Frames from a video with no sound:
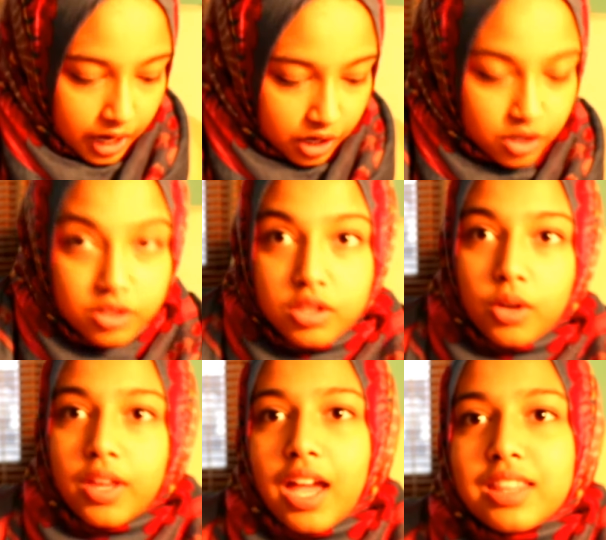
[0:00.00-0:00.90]
And
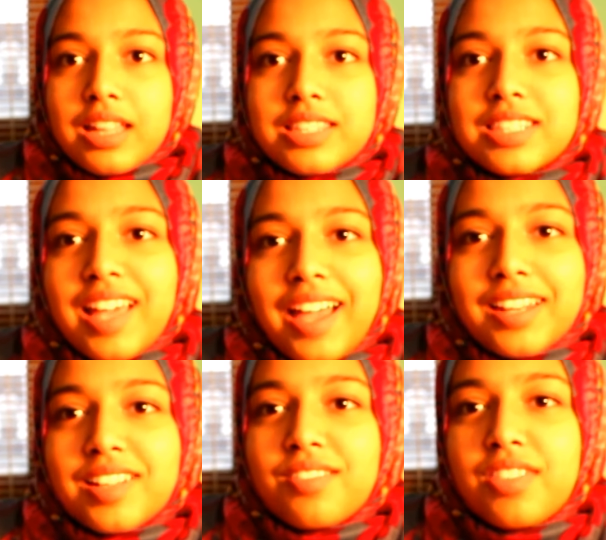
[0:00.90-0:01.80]
so yeah, that's the
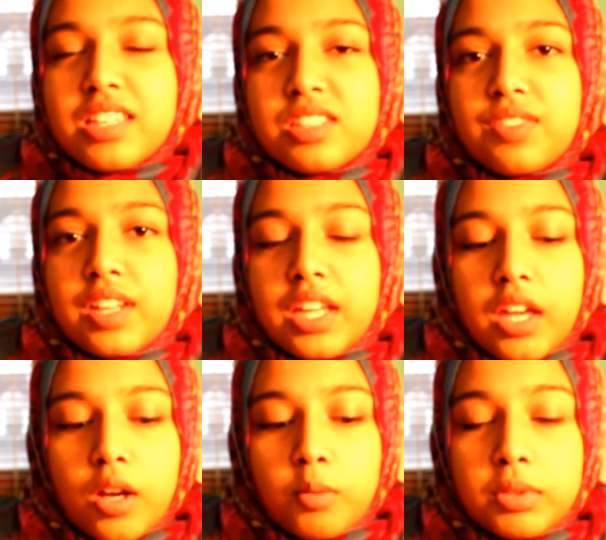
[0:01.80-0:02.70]
end of this
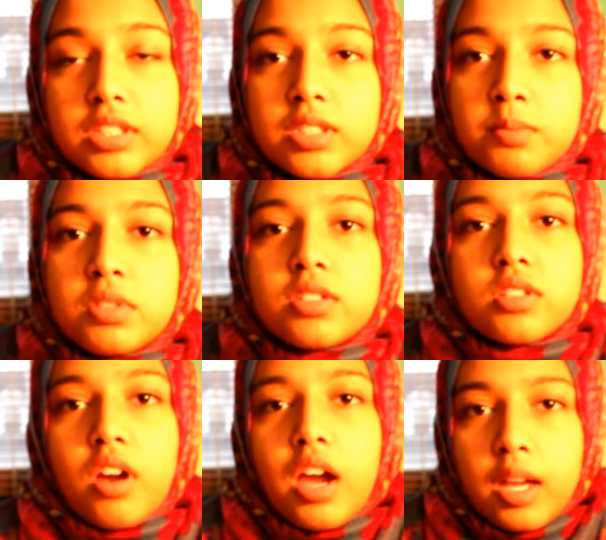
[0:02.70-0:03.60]
video. Please
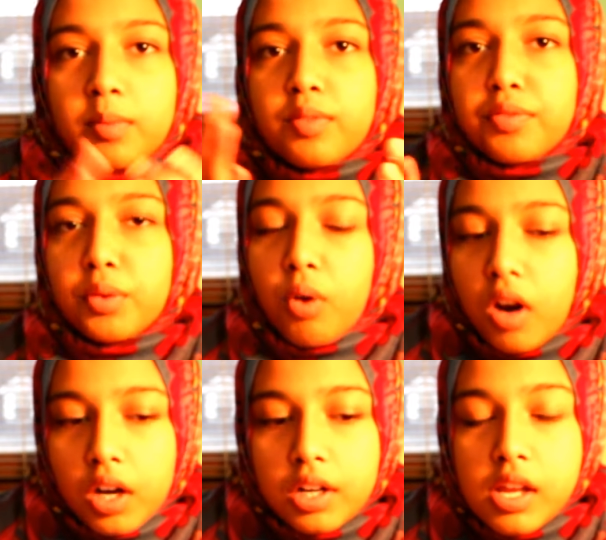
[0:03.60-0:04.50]
subscribe if you
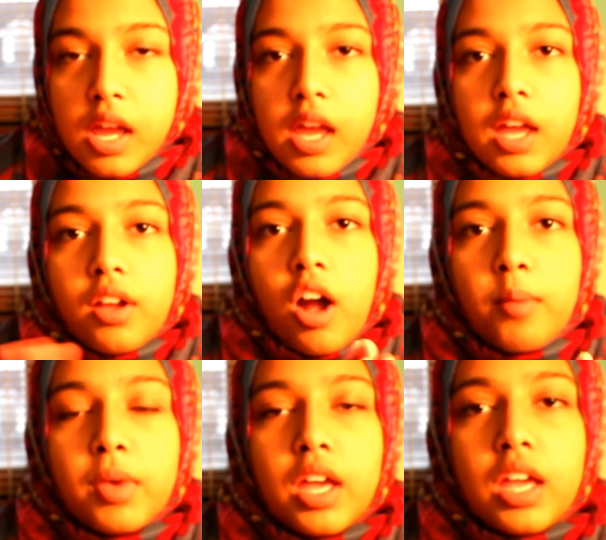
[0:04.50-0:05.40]
aren't.
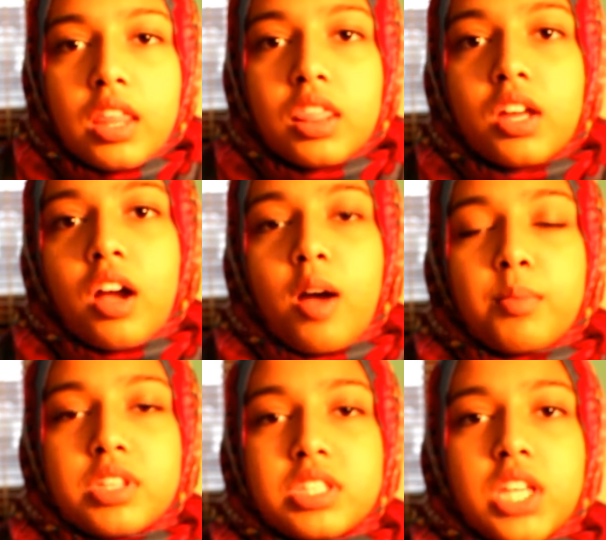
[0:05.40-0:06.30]
Comment in the
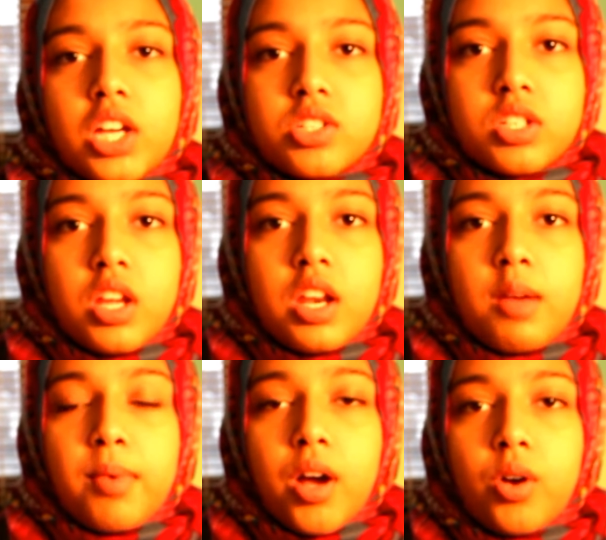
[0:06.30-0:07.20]
comment section
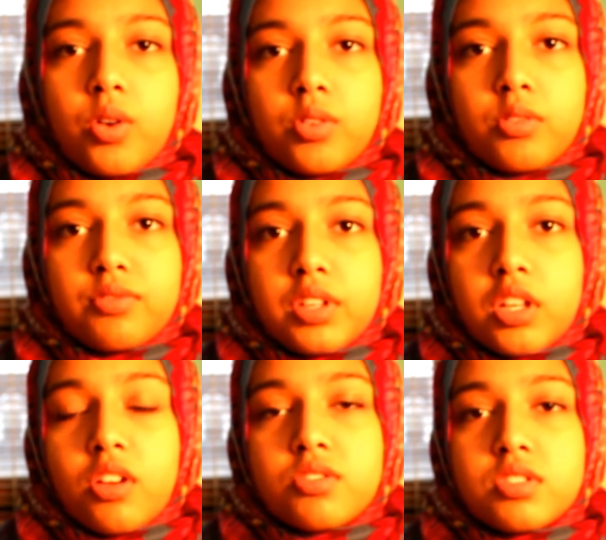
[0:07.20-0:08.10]
about
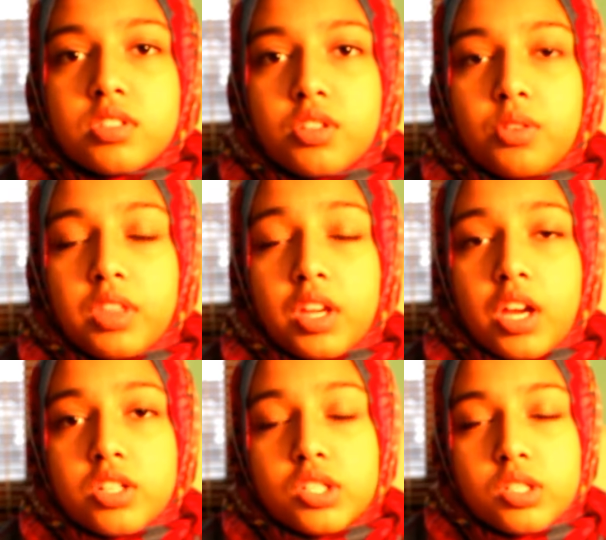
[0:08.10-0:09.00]
videos you think
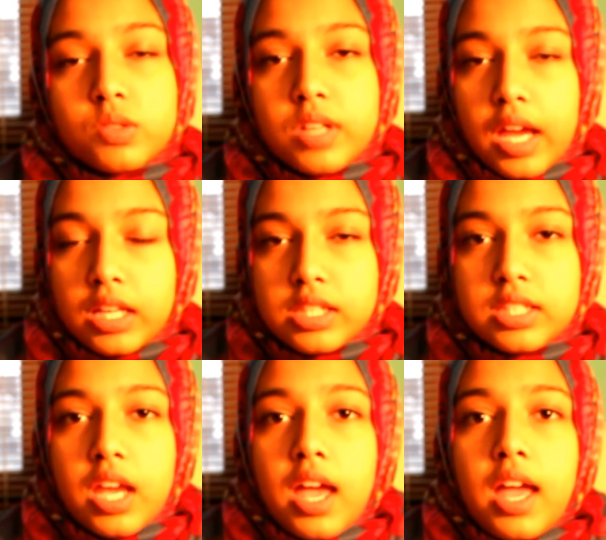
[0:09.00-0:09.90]
I should do next,